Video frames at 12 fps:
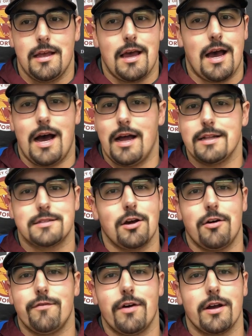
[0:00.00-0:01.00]
It's
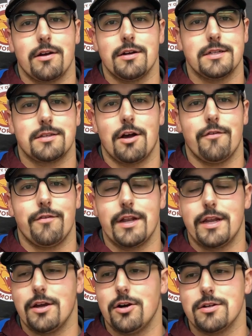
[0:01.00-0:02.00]
all viral, it's all
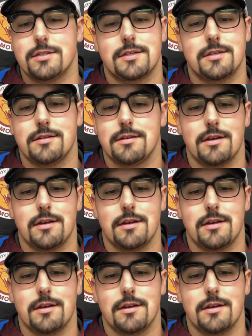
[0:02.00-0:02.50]
videos.